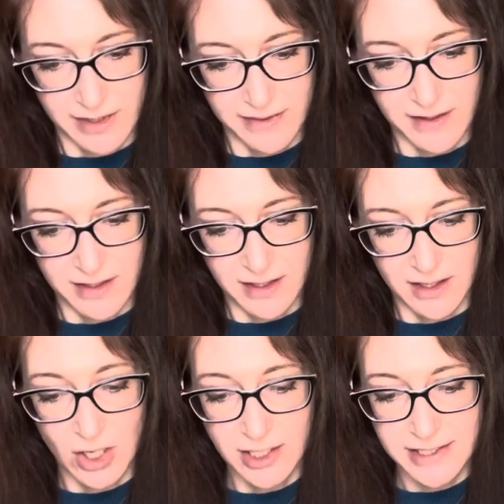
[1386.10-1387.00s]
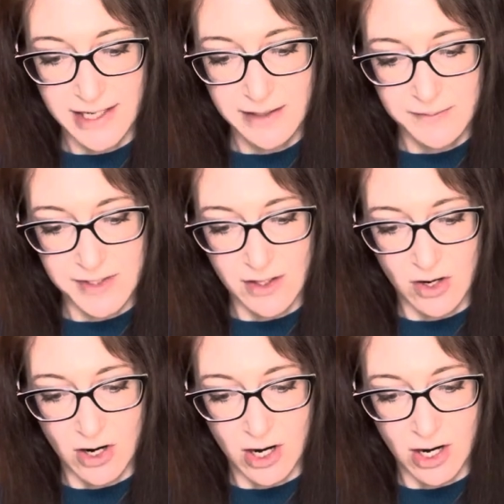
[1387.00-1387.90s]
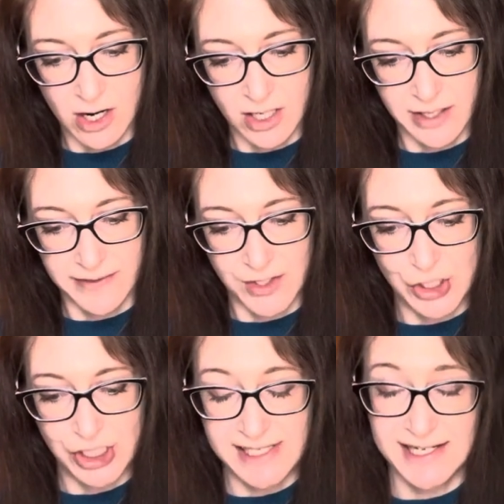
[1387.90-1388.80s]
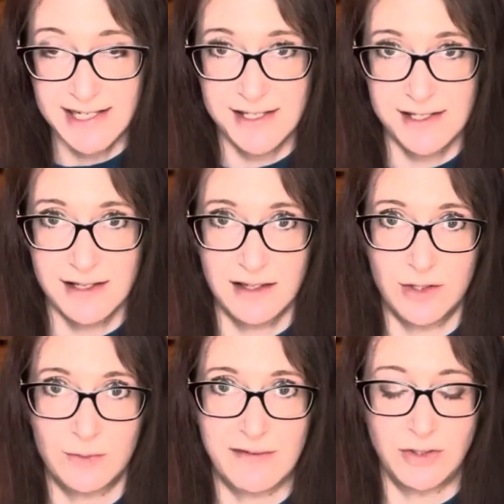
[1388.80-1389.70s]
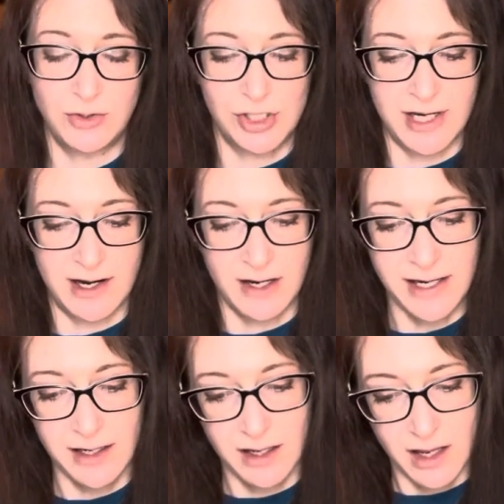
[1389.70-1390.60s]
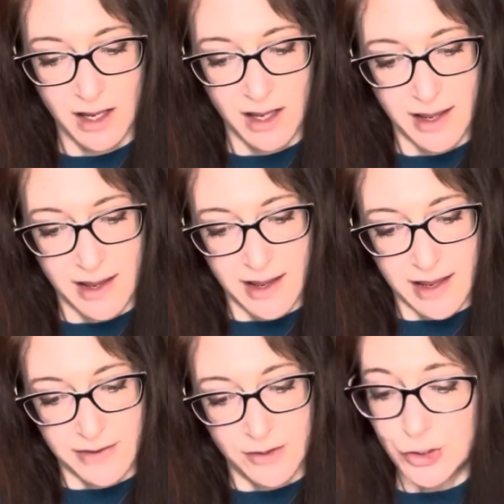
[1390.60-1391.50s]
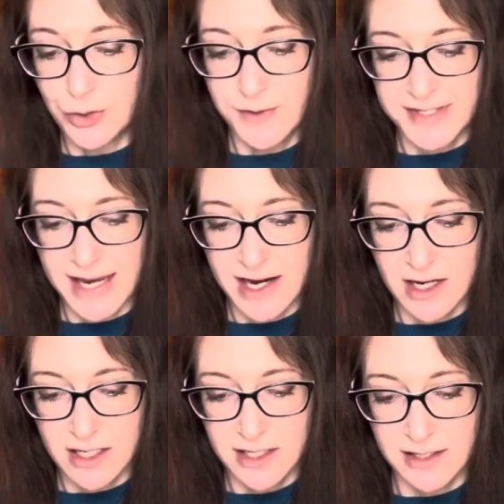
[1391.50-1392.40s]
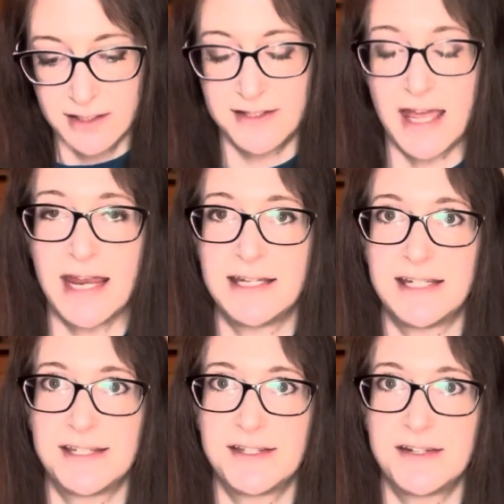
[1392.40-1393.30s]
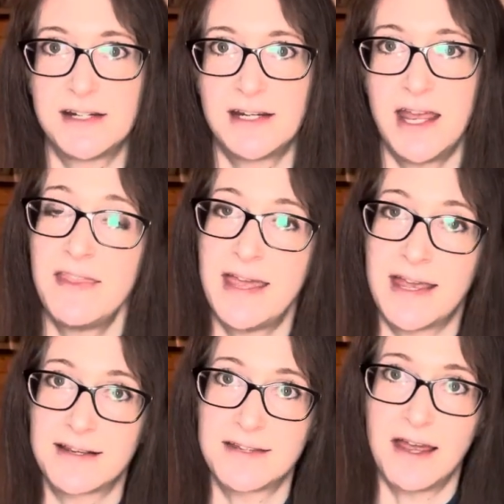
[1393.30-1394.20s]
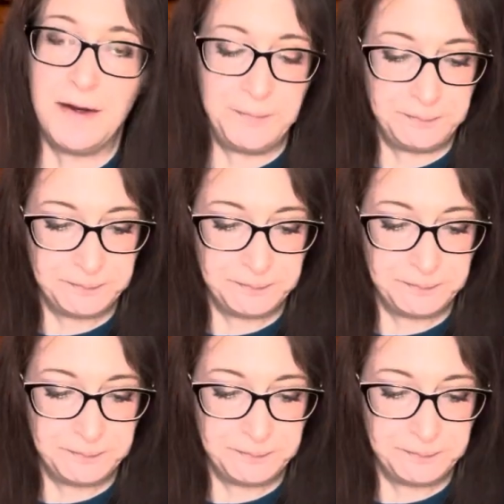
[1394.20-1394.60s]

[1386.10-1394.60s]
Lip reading: The archetypes are the genius, the revolutionary, the truth-sayer, the scientist, and the exile.